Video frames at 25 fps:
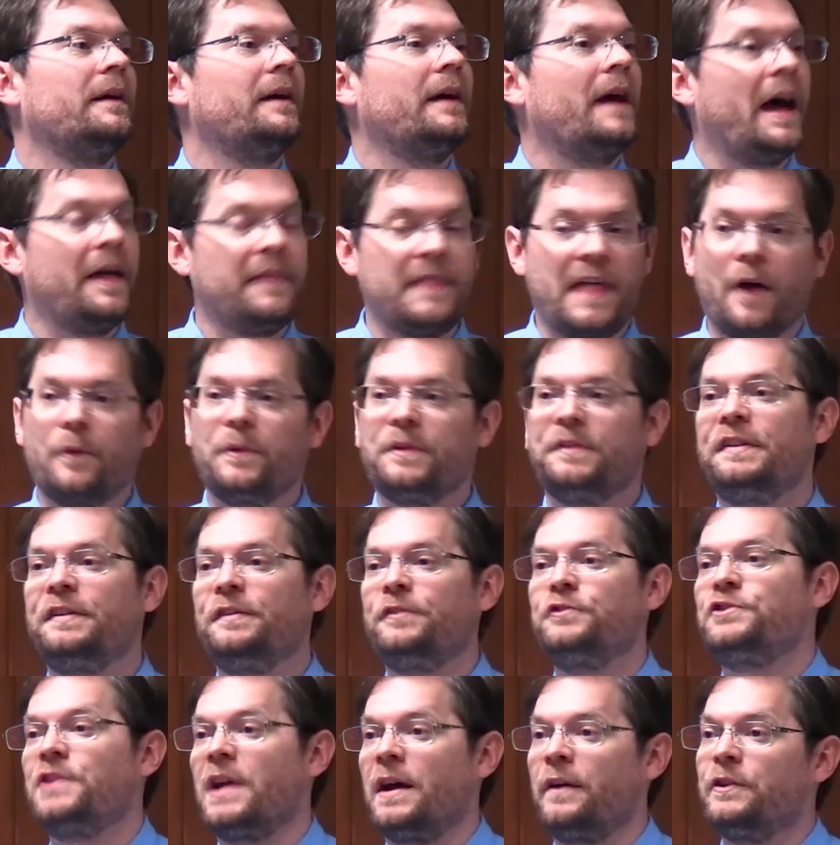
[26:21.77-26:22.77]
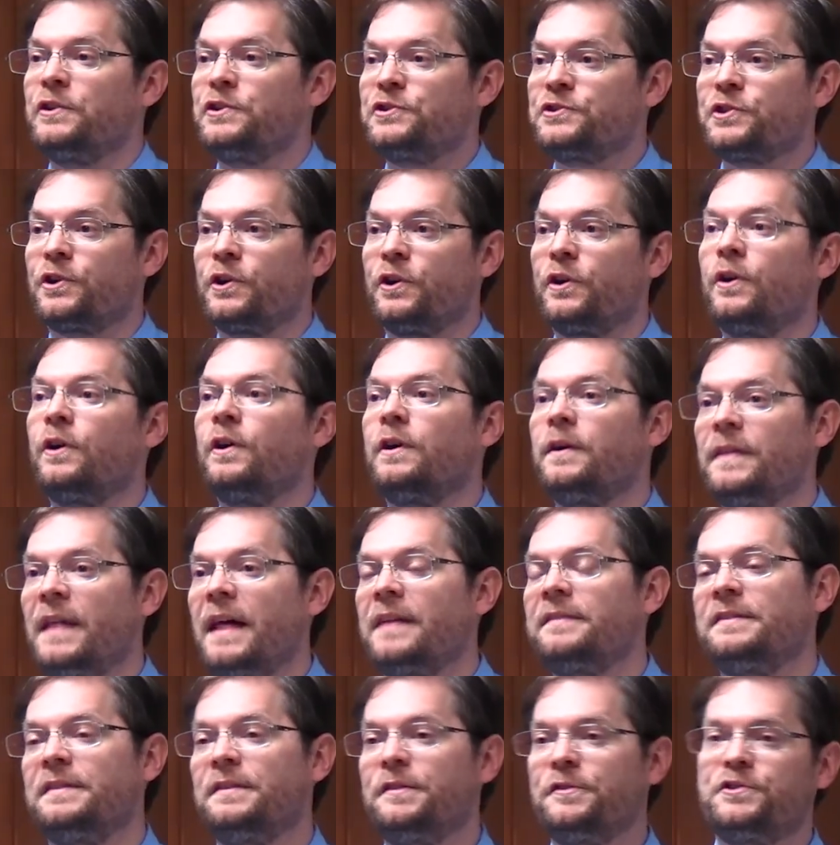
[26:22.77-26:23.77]
And that was his challenge to her, and
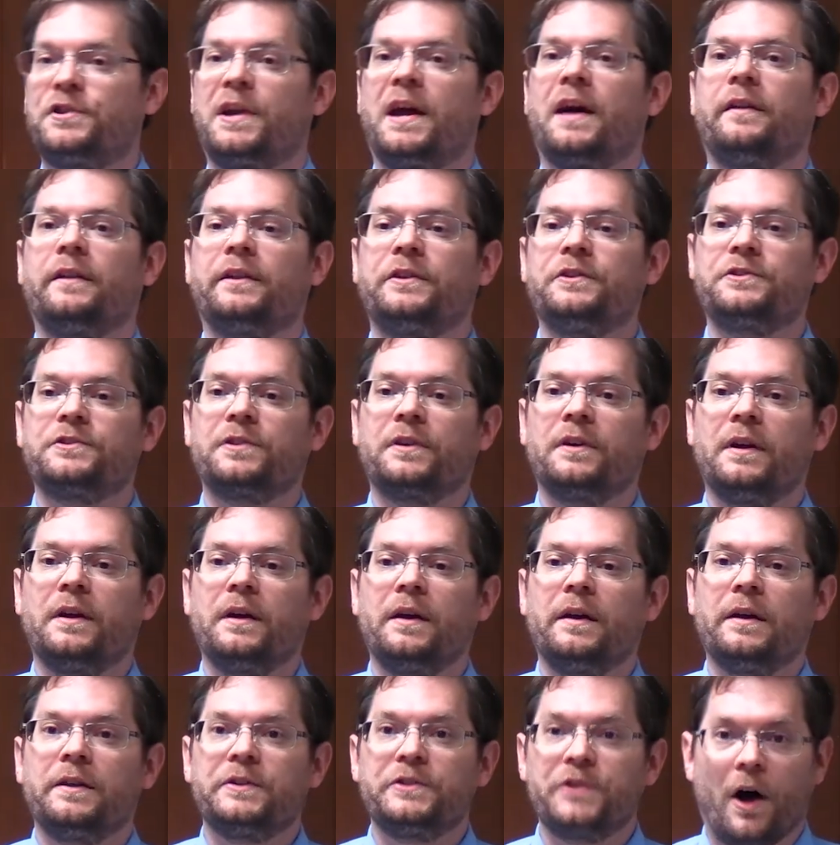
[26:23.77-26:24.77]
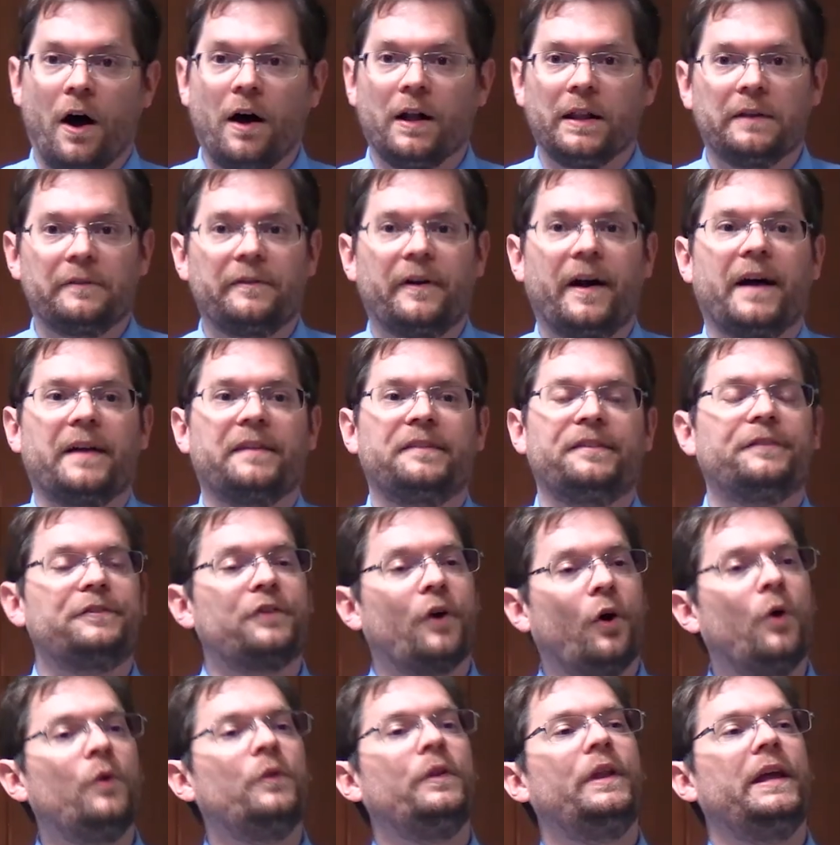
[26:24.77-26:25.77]
that's his challenge to all of us. It's
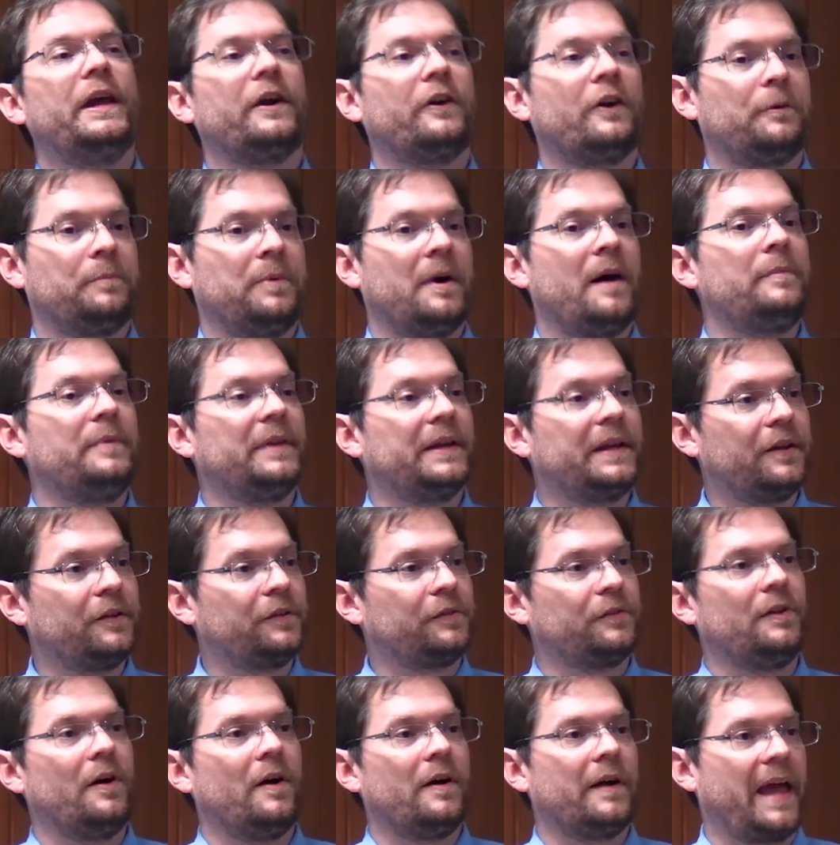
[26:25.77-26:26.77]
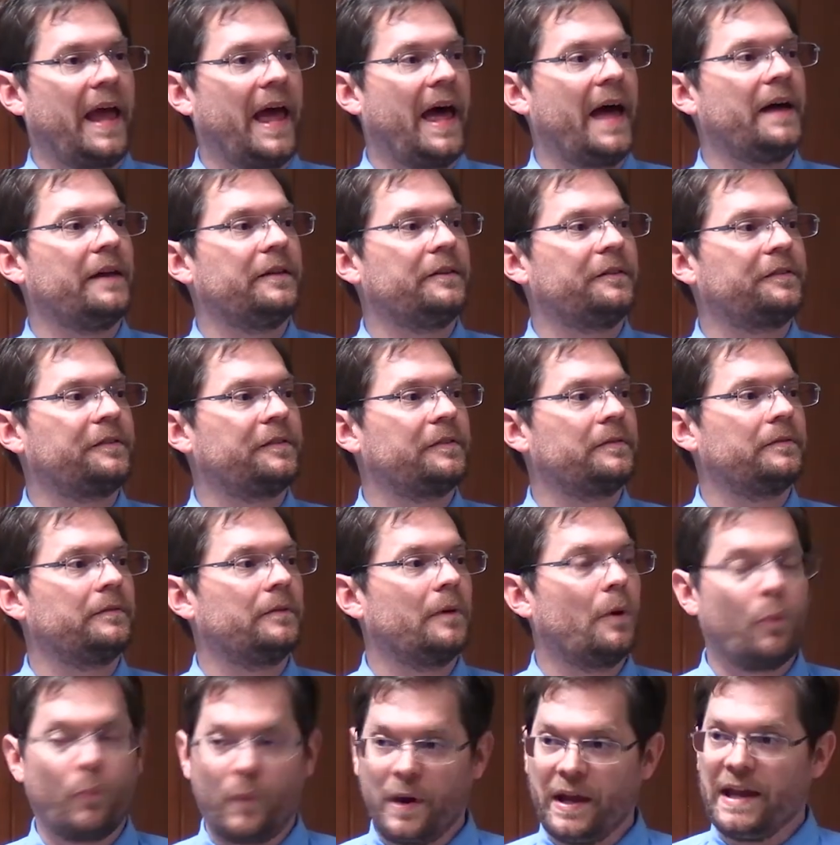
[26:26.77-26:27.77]
only a republic as long as
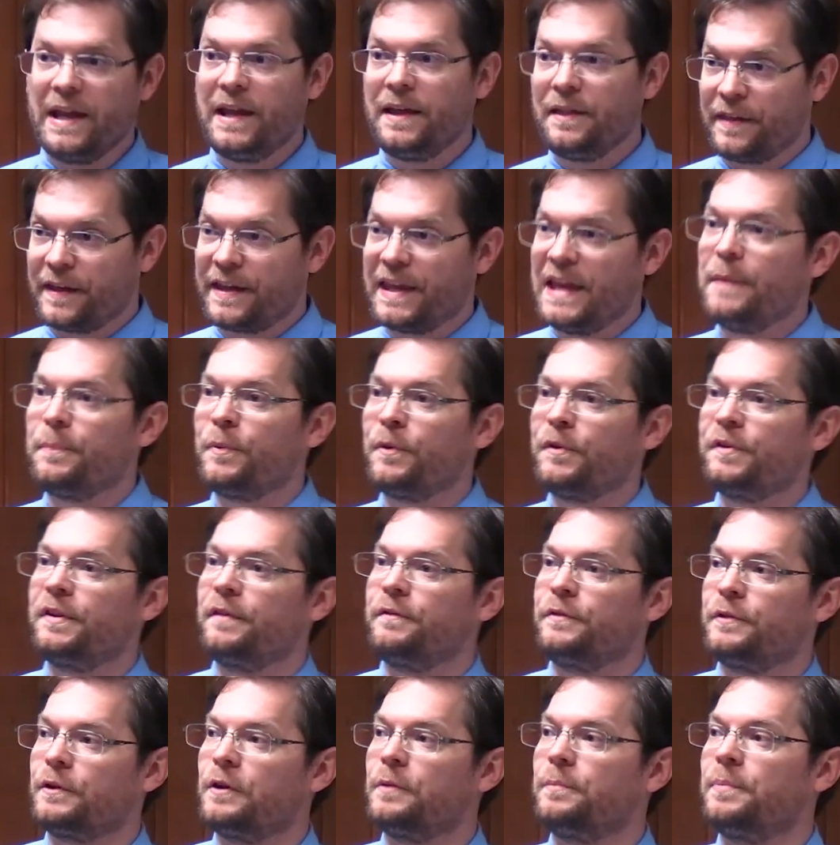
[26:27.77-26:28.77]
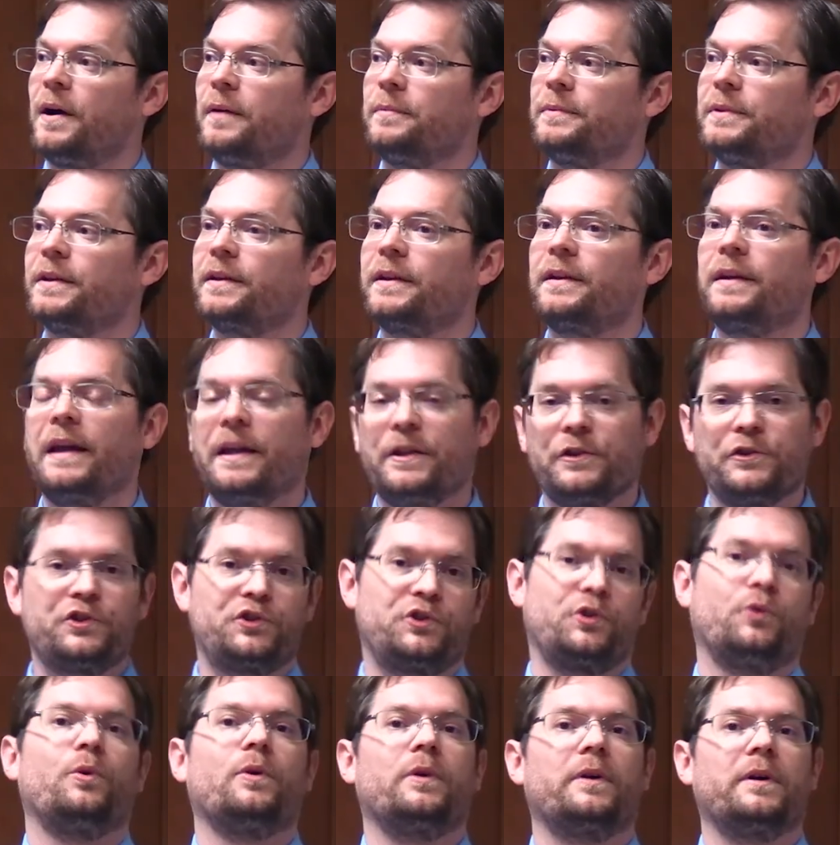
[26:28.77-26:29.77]
we, the keepers of the republic,
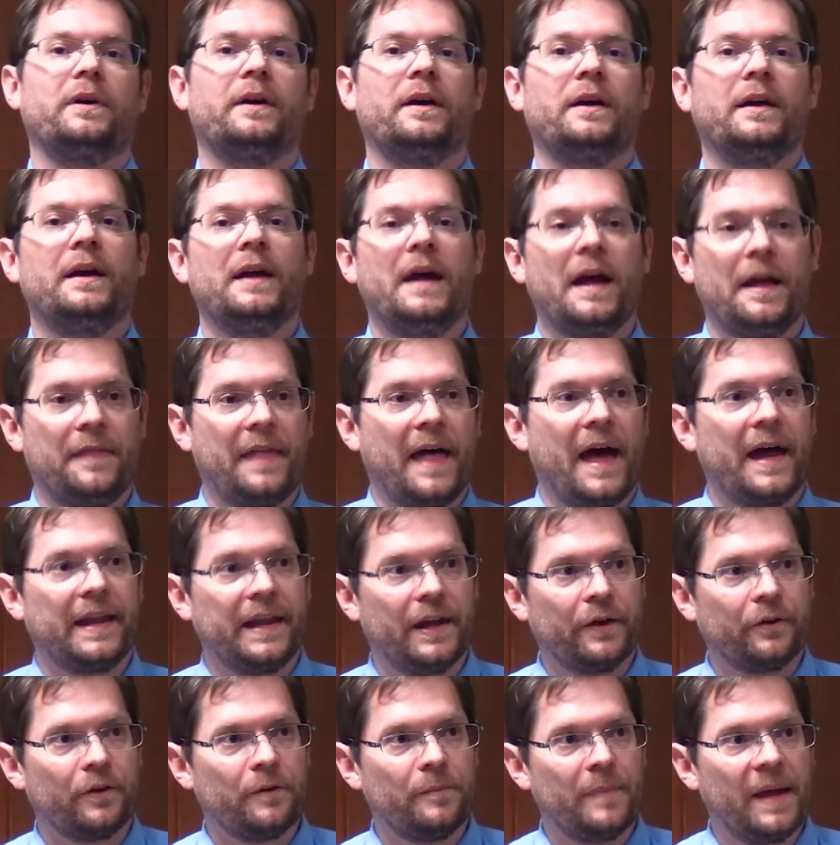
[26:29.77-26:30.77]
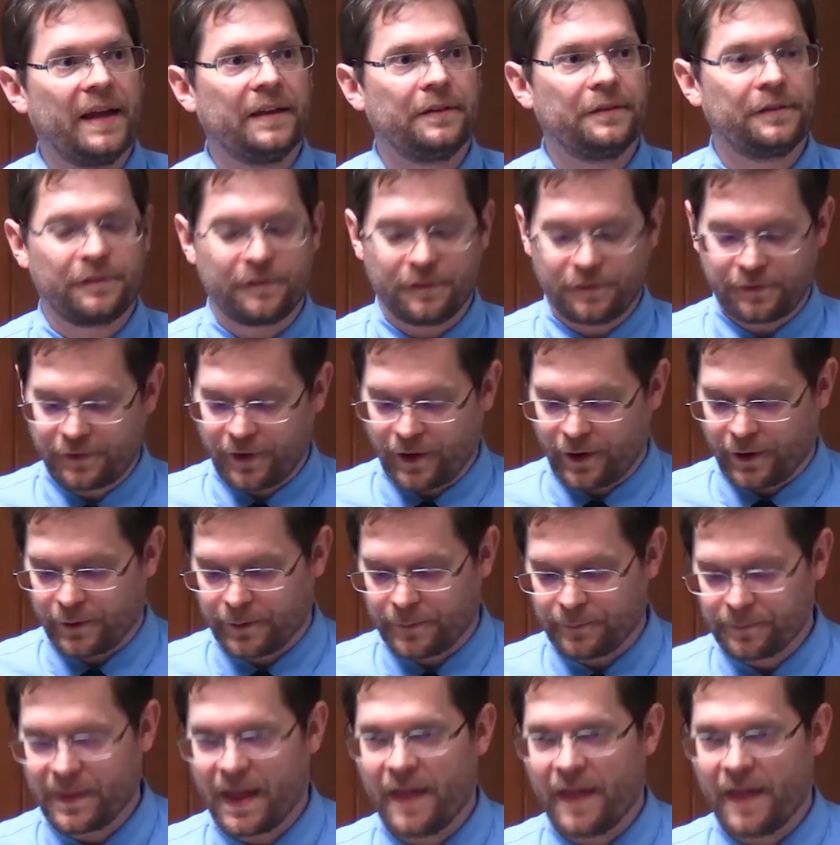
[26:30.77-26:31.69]
ensure that it remains so.